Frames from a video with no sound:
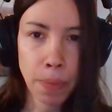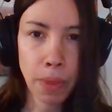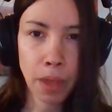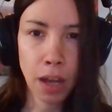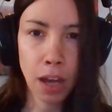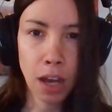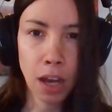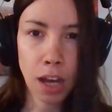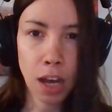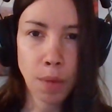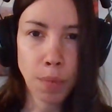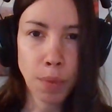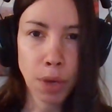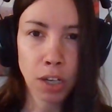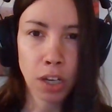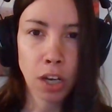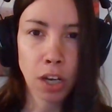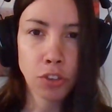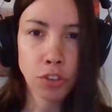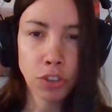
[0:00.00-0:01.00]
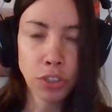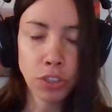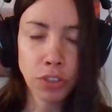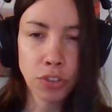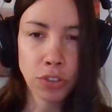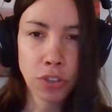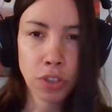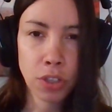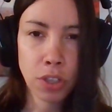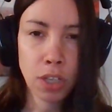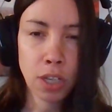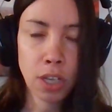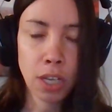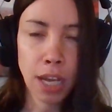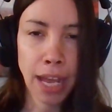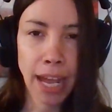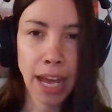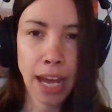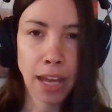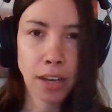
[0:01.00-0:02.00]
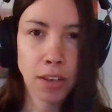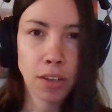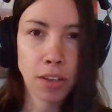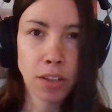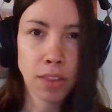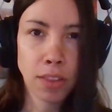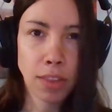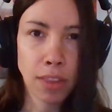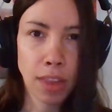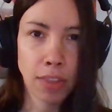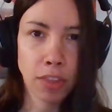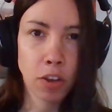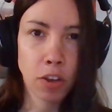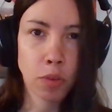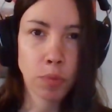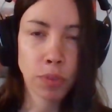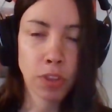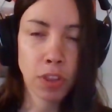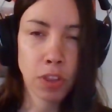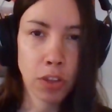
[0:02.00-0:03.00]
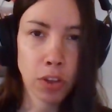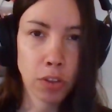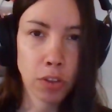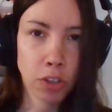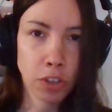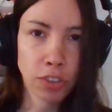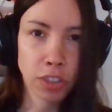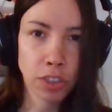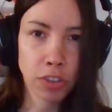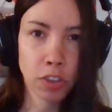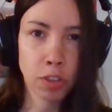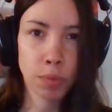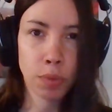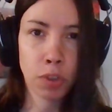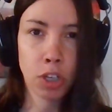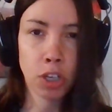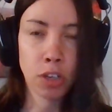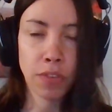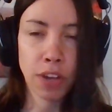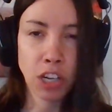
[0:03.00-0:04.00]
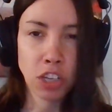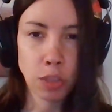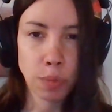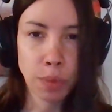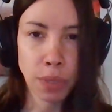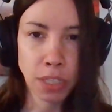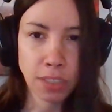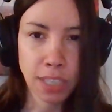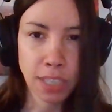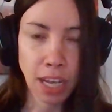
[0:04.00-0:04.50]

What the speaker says: among countries, and that there looks like there could eventually be,